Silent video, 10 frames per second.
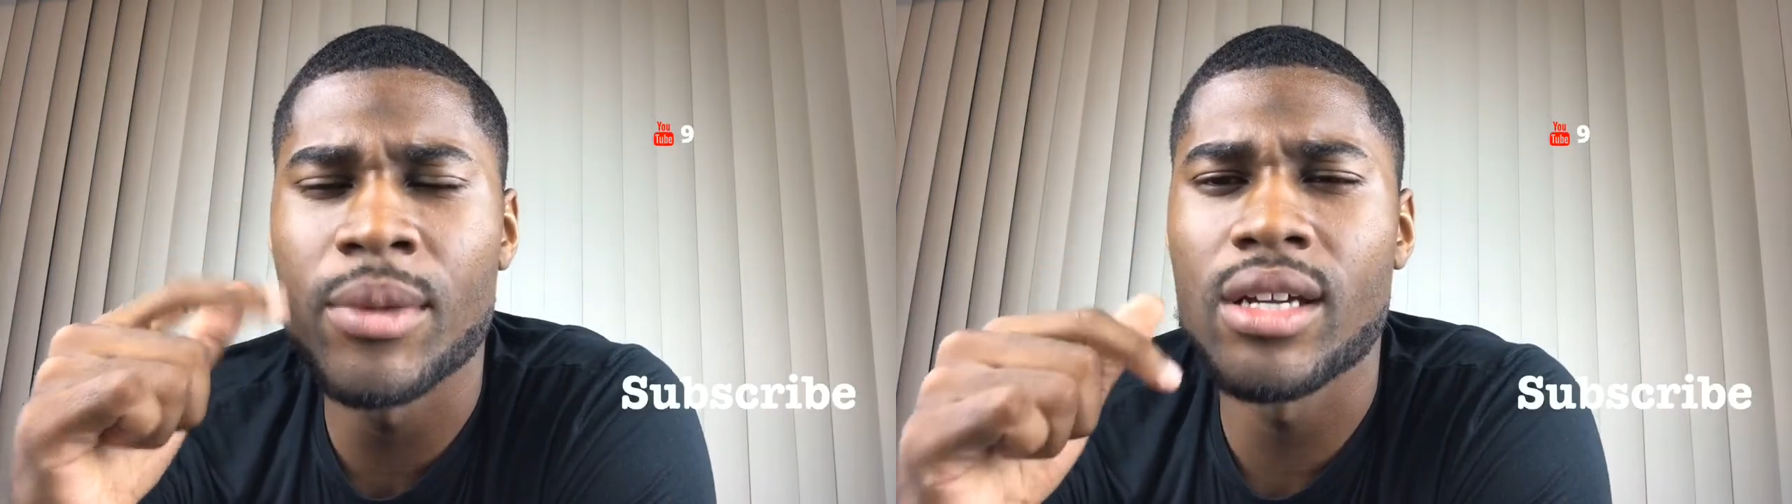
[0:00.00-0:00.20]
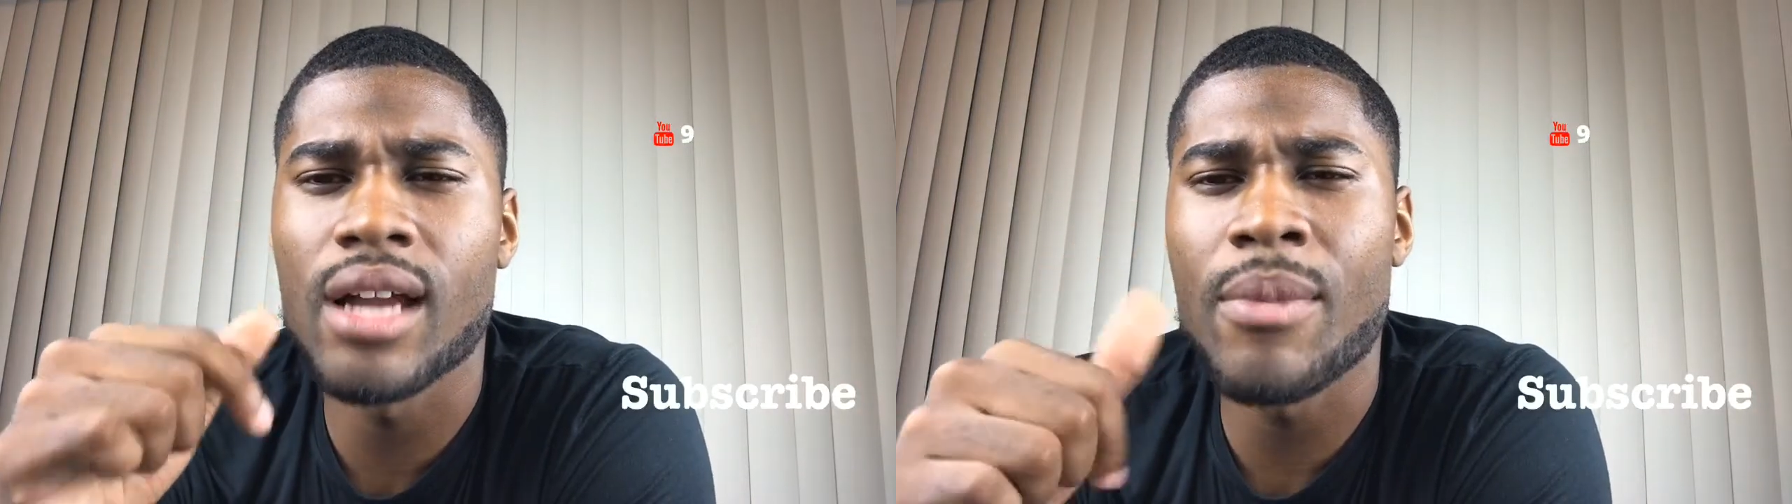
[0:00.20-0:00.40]

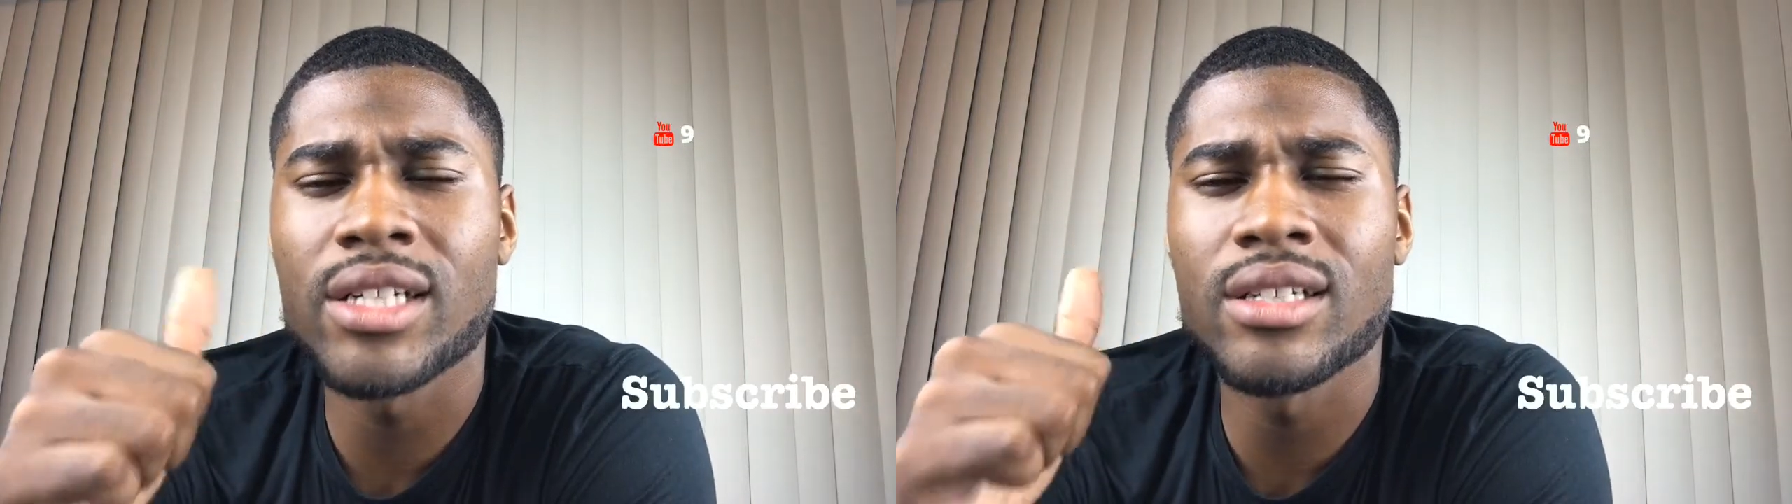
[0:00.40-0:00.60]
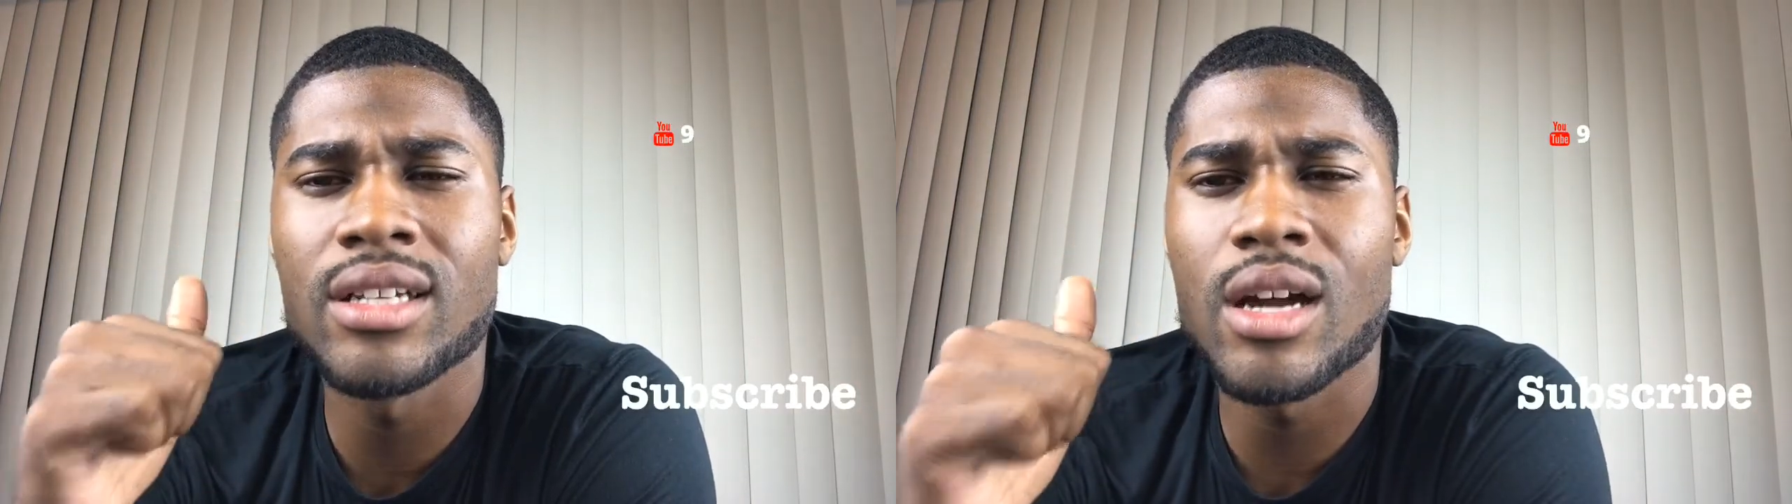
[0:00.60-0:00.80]
I'm about
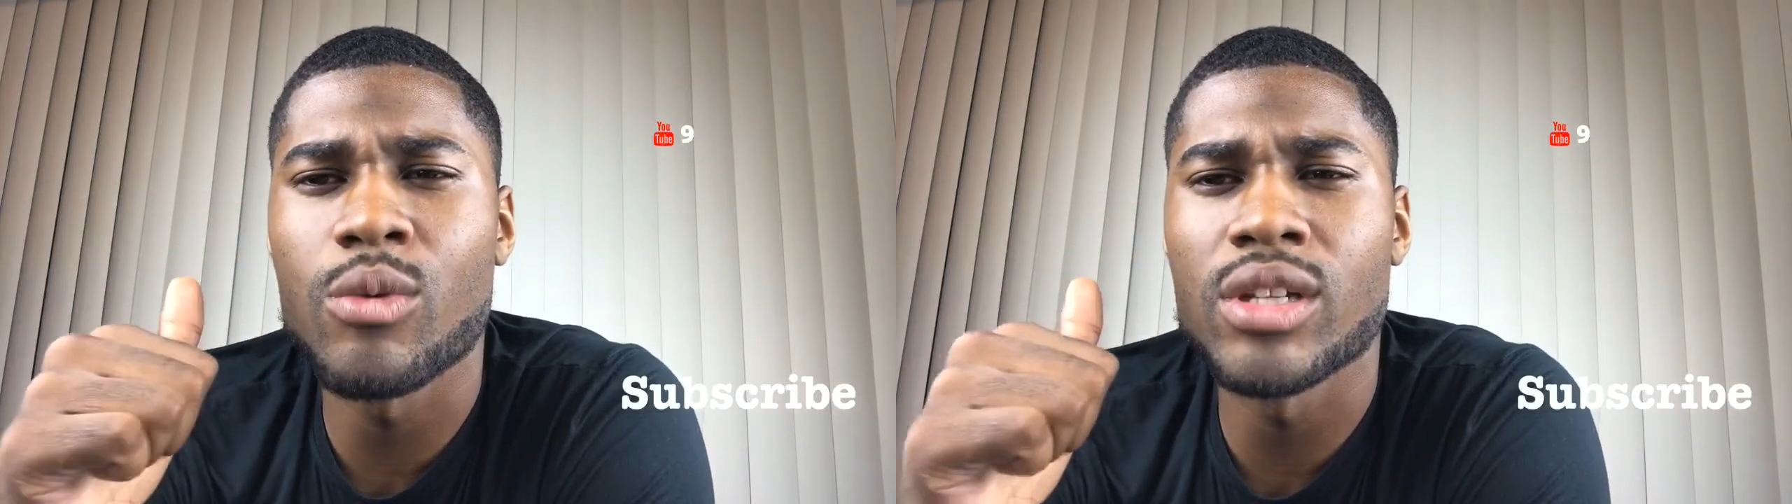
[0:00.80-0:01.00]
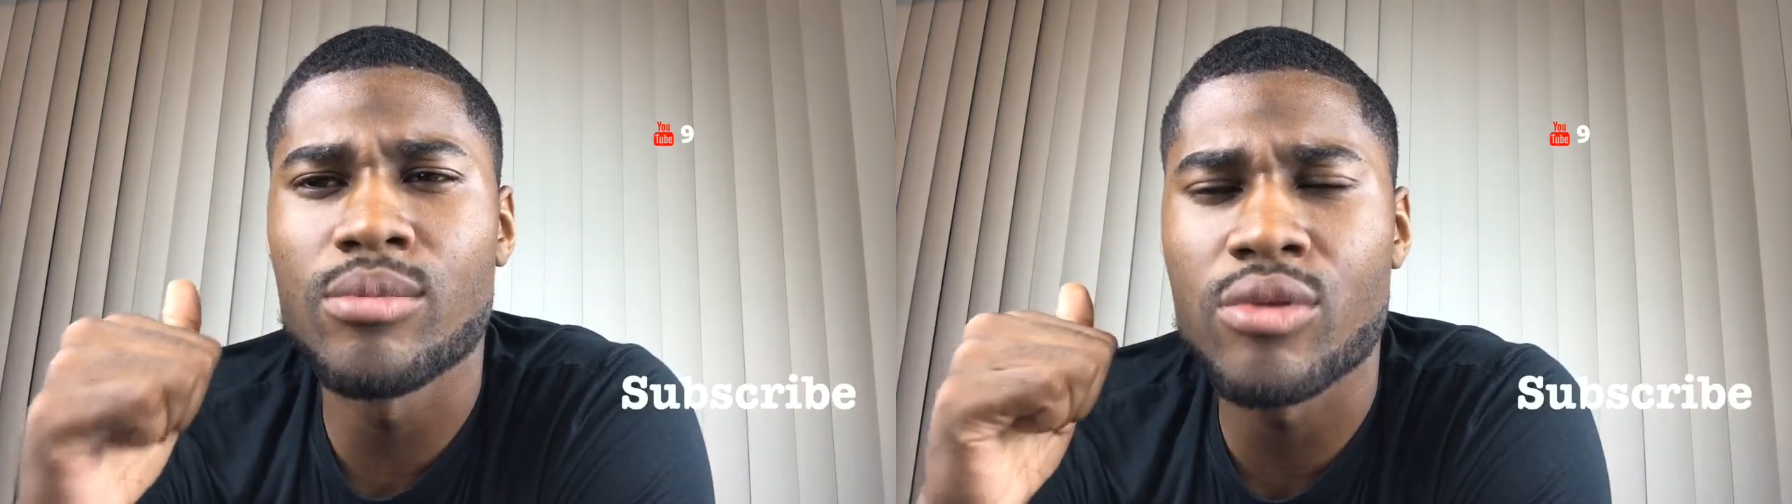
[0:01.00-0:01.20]
to link up
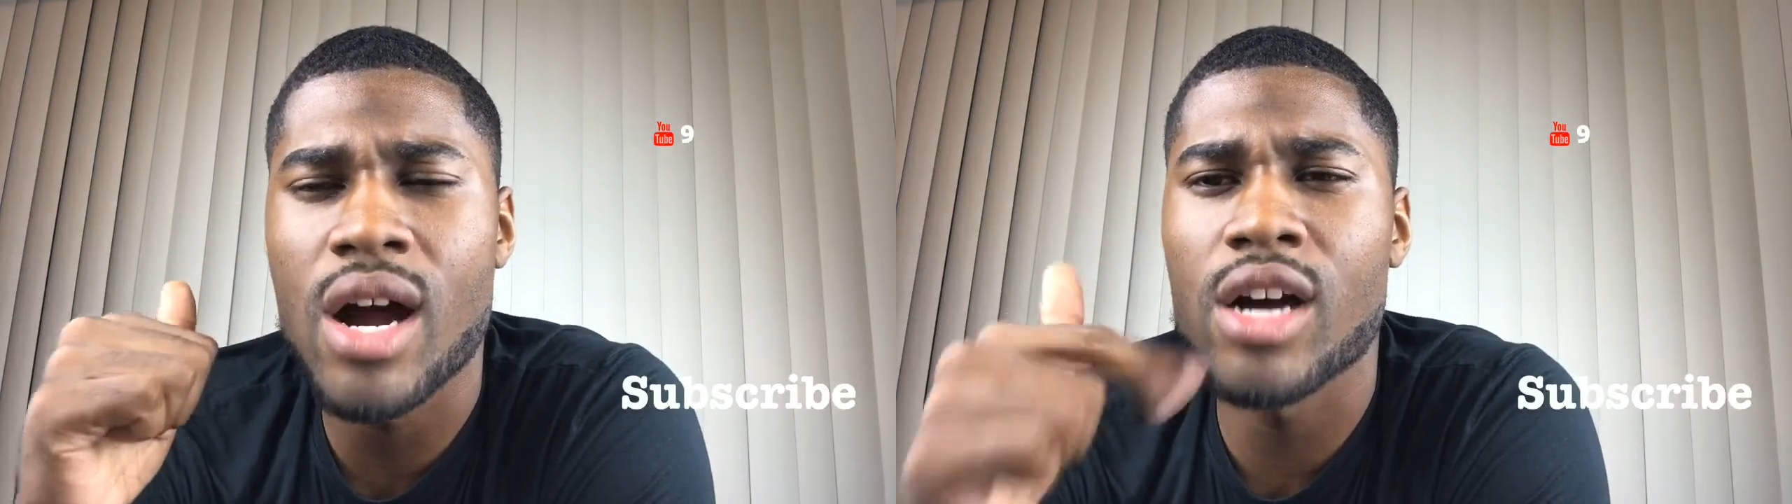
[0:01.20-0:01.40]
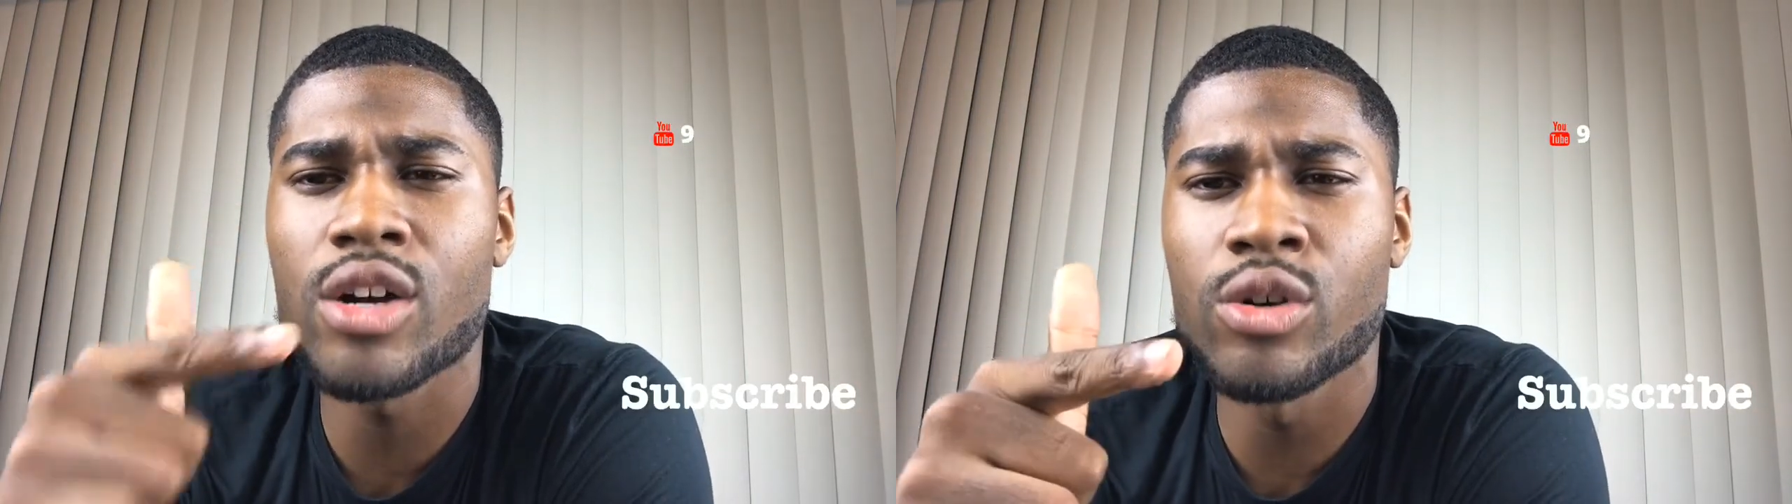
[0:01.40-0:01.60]
with
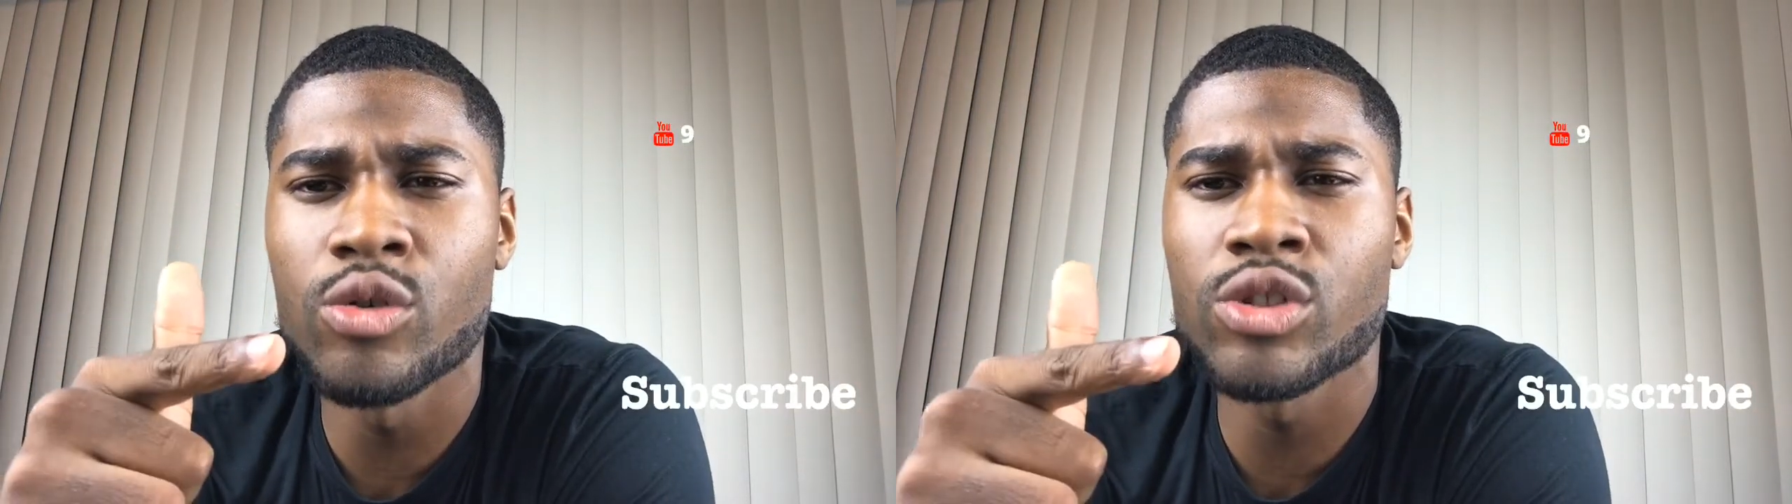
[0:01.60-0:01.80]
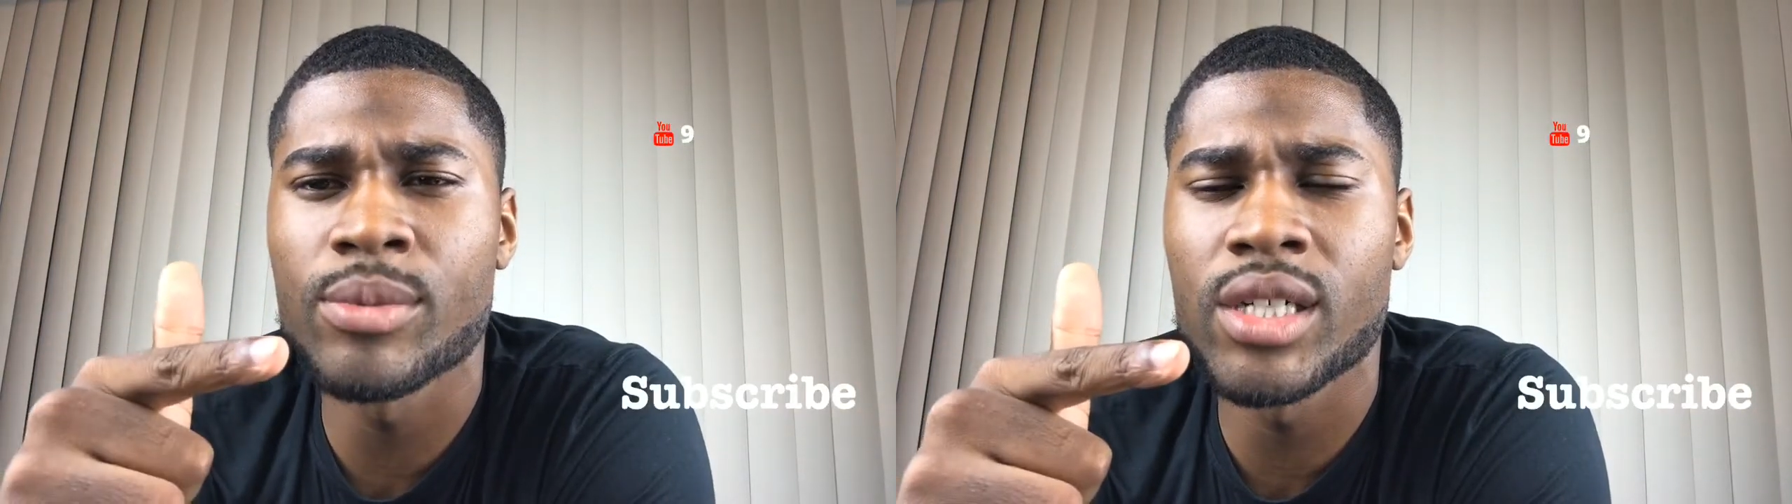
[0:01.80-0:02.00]
LeBron,
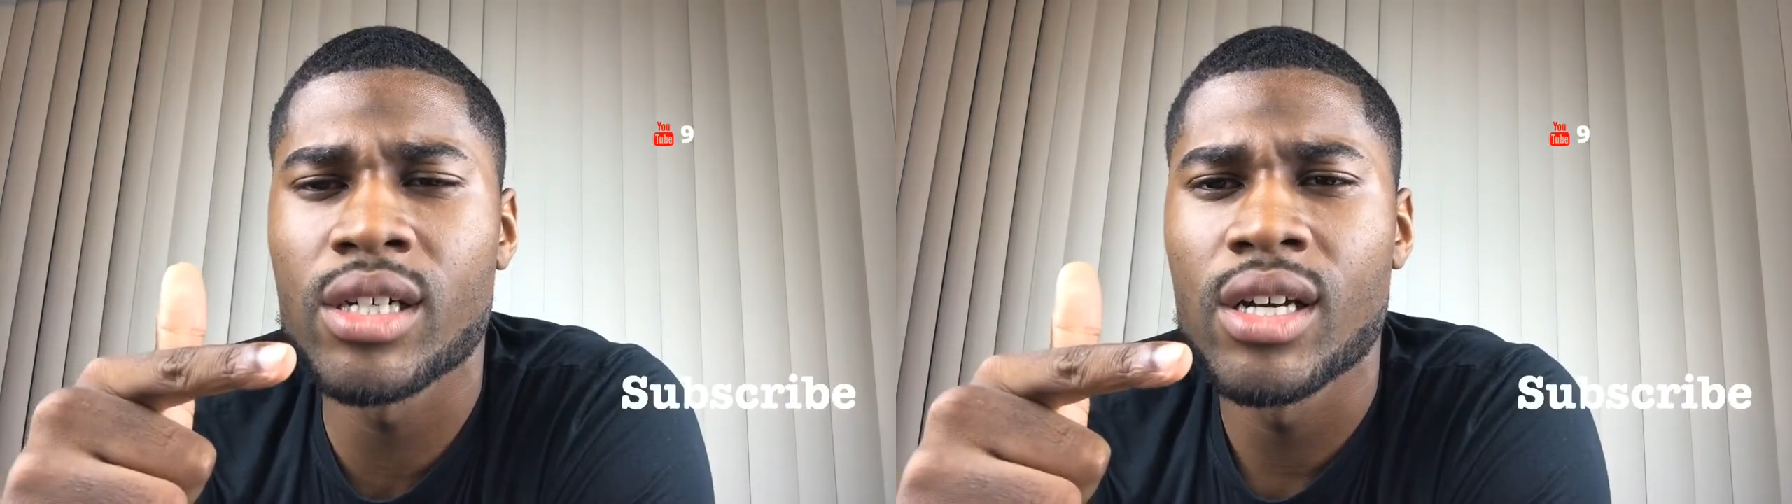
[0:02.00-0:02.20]
Kuzma,